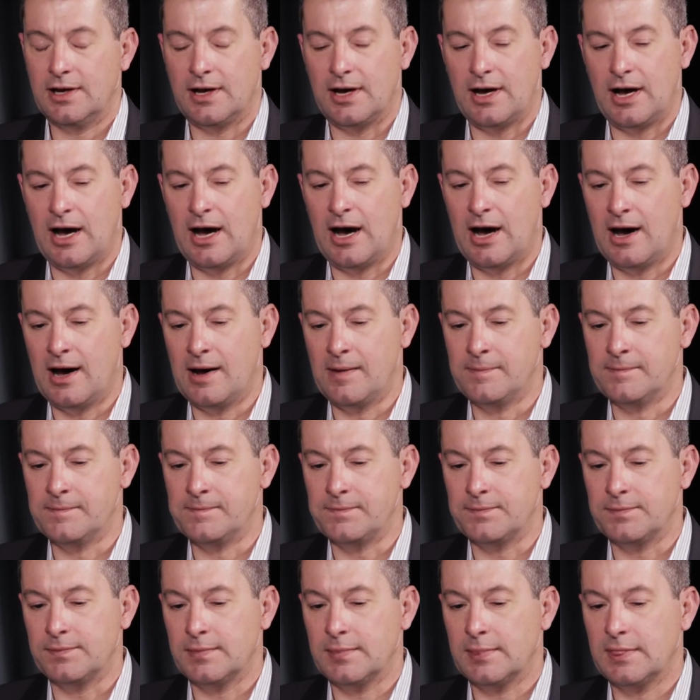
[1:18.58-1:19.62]

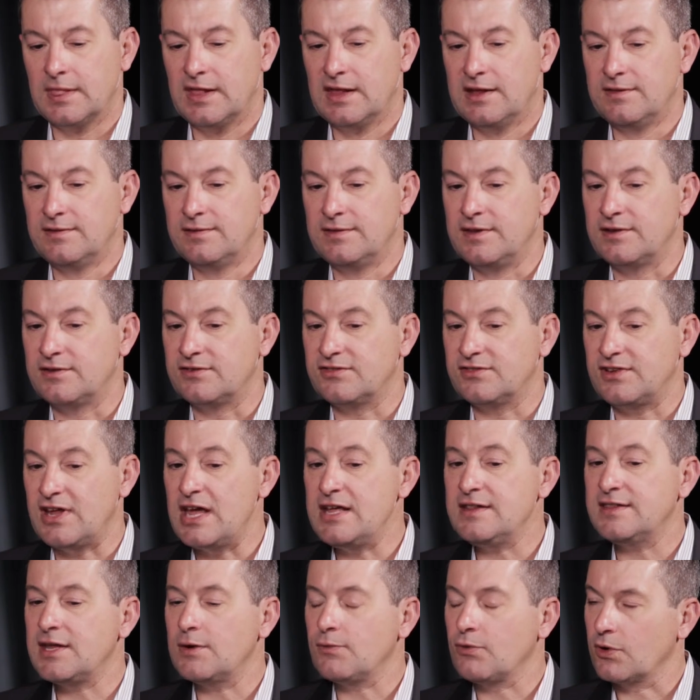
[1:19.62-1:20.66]
The
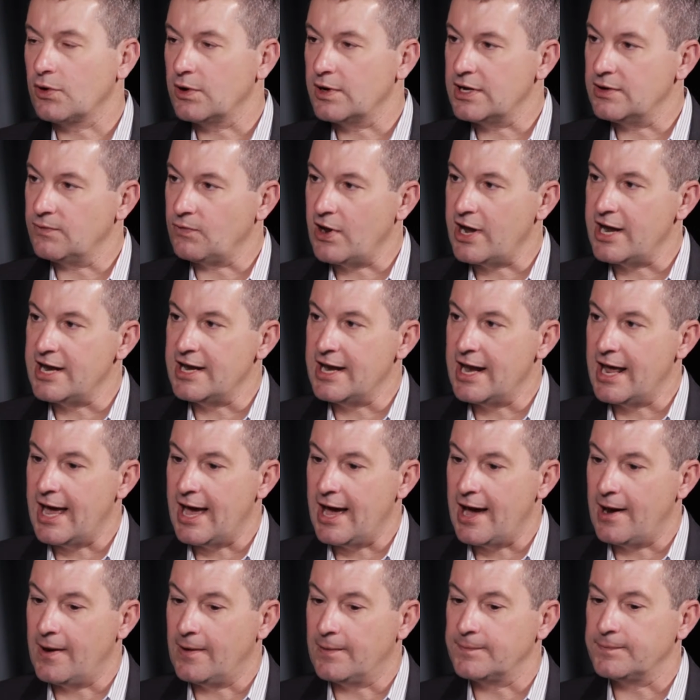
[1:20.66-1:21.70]
state that we're in right
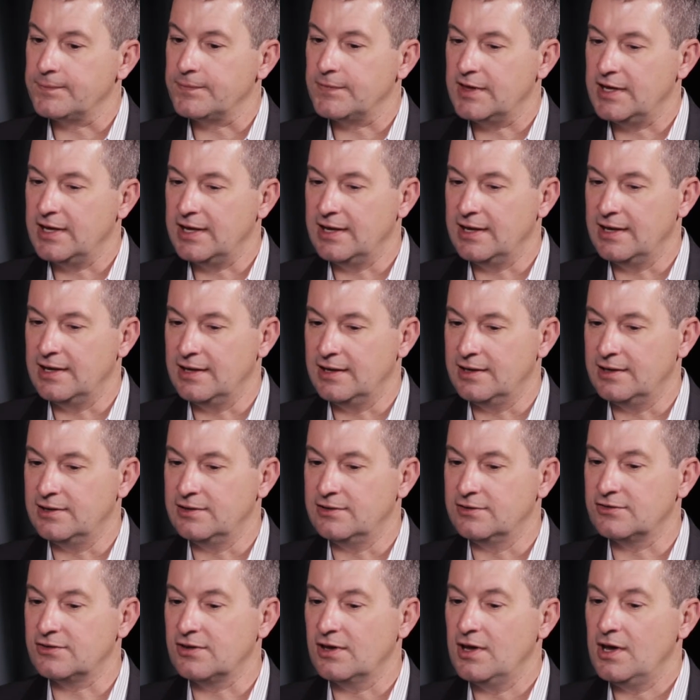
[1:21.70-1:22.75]
now
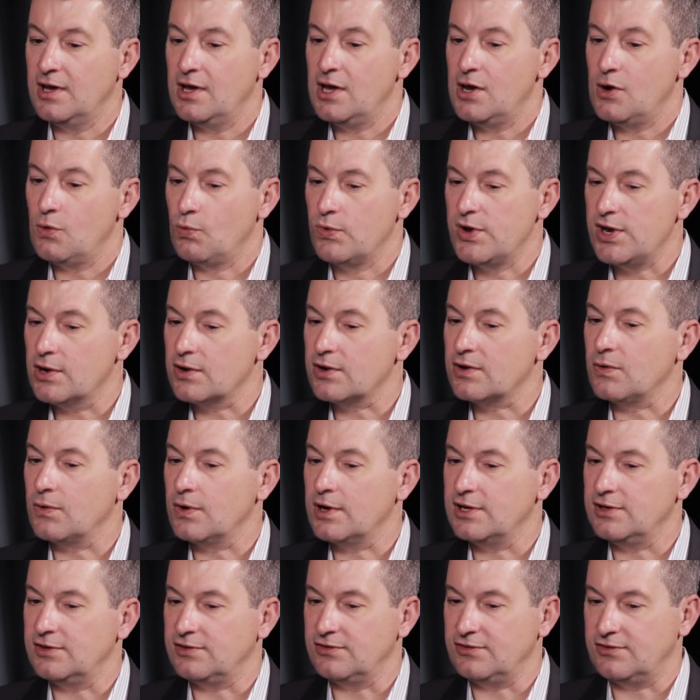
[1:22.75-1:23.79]
is we are
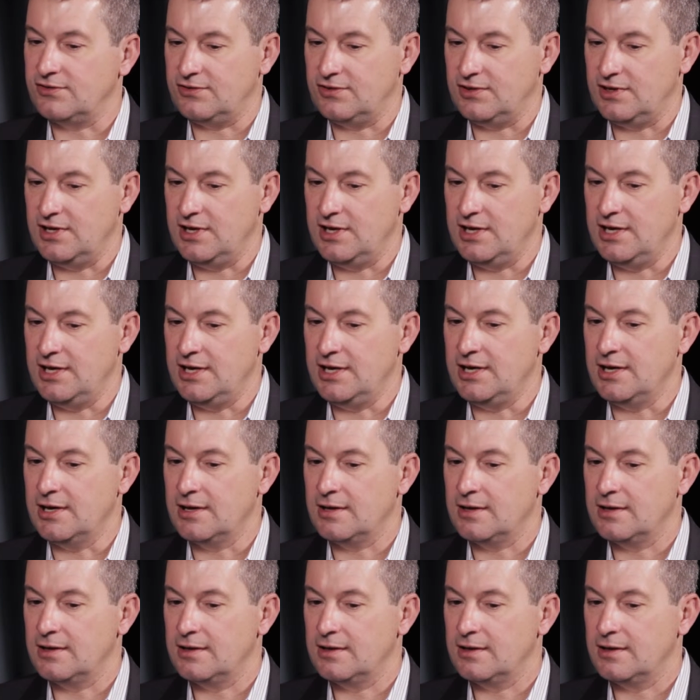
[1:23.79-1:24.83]
going to see
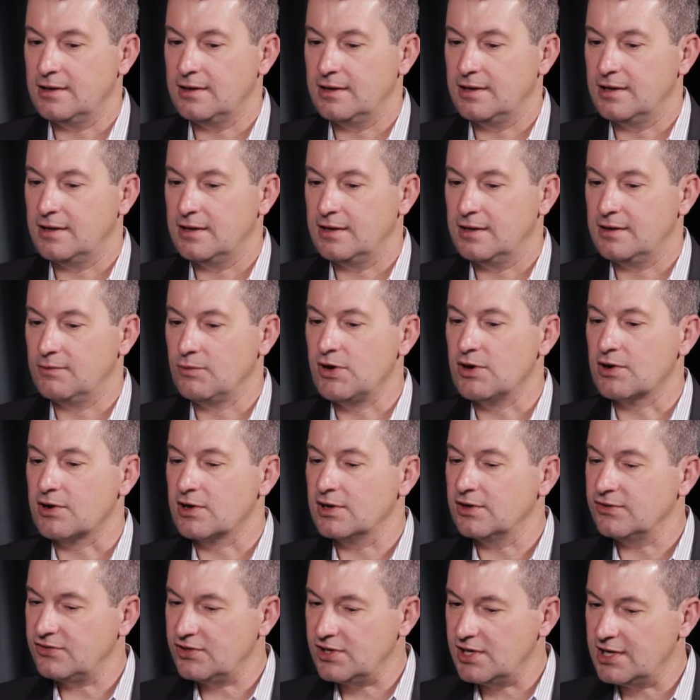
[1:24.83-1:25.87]

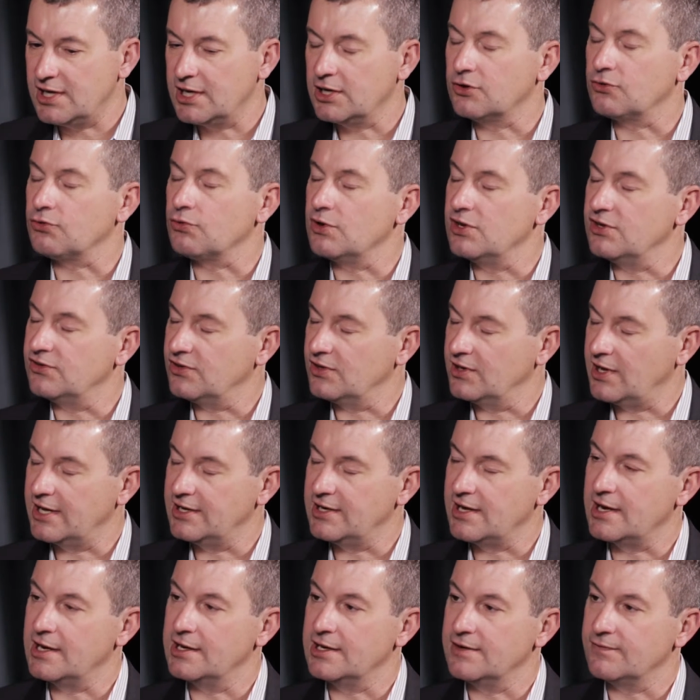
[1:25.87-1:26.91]
an increase in
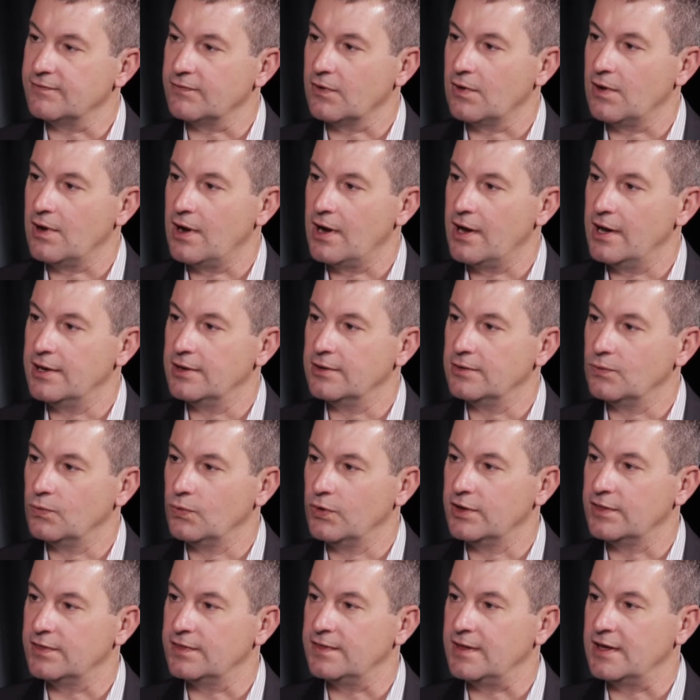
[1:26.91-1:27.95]
identity fraud
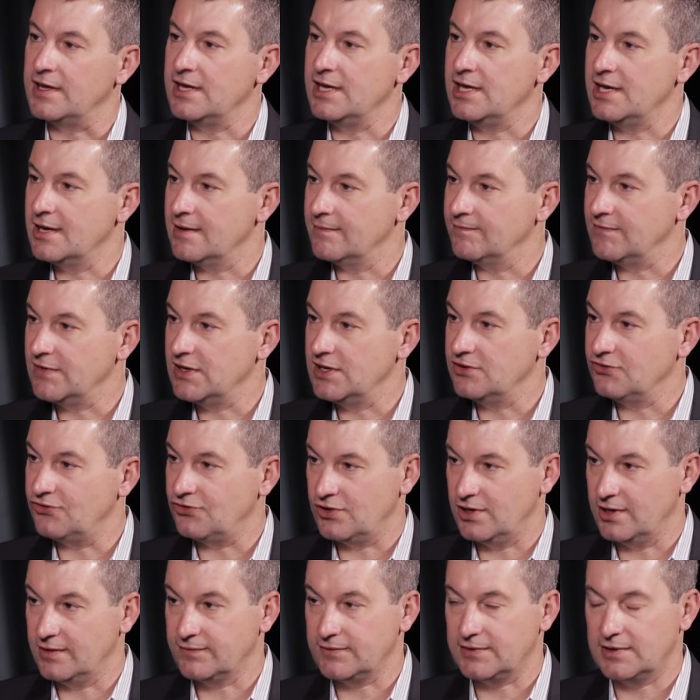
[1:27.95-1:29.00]
with the EMV
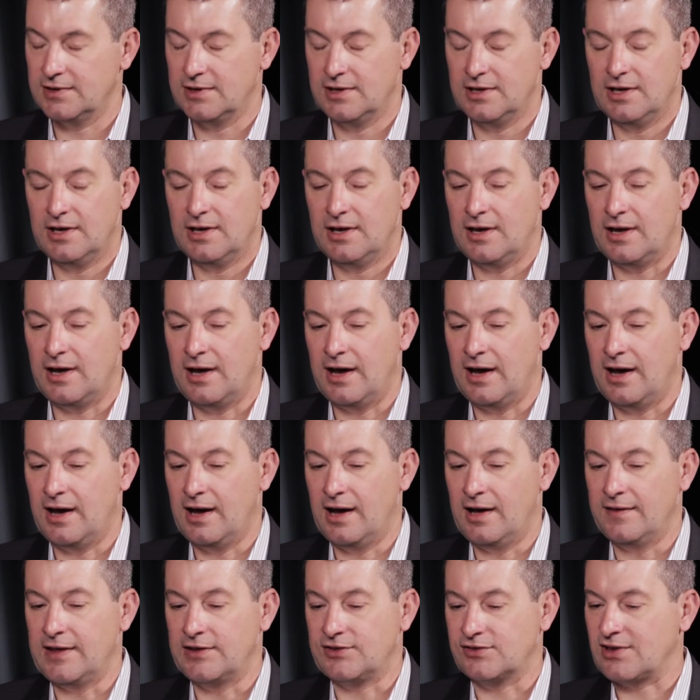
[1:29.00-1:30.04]
shift
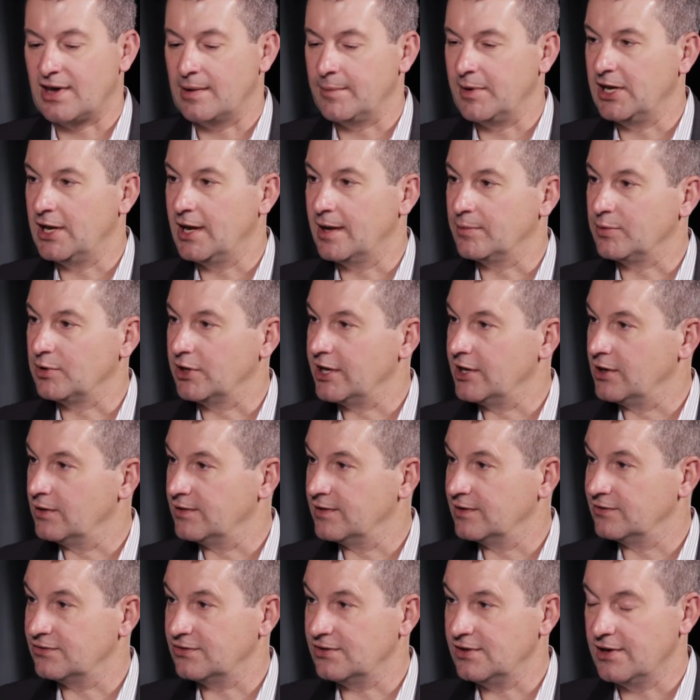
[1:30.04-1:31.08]
that's coming up later
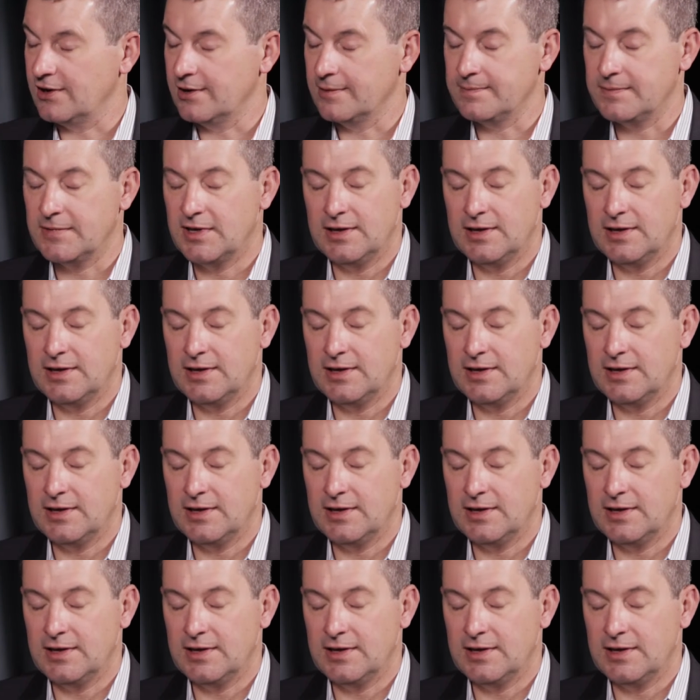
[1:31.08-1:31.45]
this year.